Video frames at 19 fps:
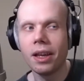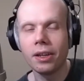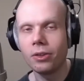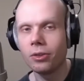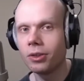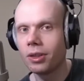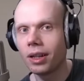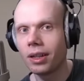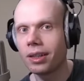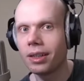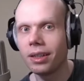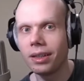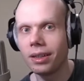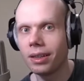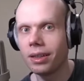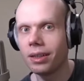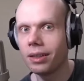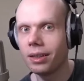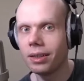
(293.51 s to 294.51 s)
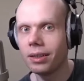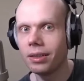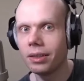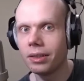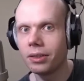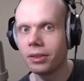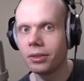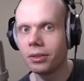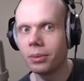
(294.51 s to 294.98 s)
You're not getting any
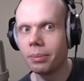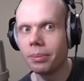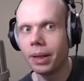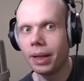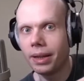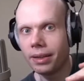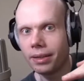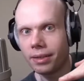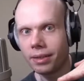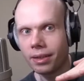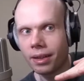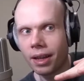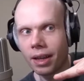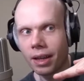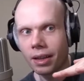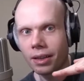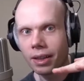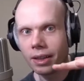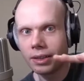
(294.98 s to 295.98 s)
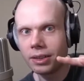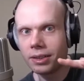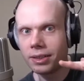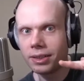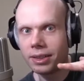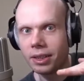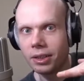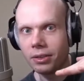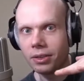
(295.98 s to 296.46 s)
additional bass. They
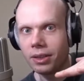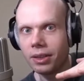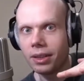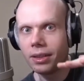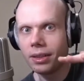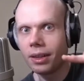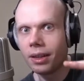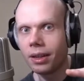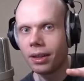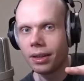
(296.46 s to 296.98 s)
just tilted